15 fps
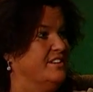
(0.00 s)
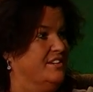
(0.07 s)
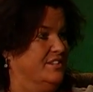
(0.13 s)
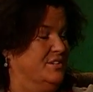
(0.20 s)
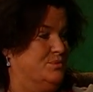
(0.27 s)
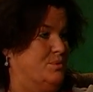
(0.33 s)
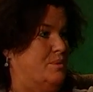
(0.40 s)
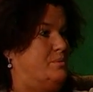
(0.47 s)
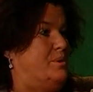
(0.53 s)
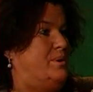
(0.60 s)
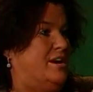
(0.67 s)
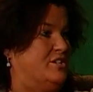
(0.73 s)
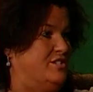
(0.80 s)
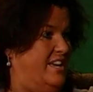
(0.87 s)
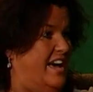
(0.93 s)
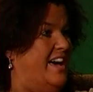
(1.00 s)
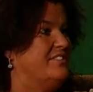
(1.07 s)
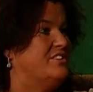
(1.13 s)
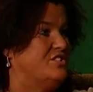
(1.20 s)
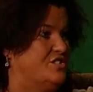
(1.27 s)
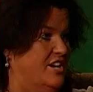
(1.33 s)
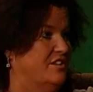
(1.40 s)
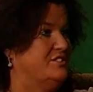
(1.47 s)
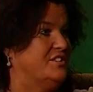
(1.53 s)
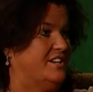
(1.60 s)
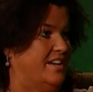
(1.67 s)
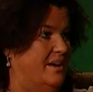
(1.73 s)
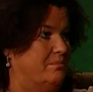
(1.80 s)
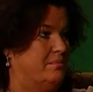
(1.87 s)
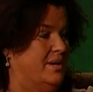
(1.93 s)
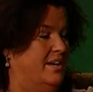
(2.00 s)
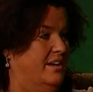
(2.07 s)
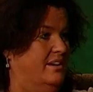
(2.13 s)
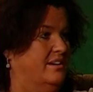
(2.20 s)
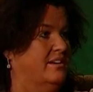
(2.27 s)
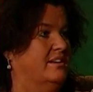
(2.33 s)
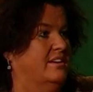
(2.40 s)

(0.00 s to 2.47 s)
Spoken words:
is when we actually had the shelter campaign,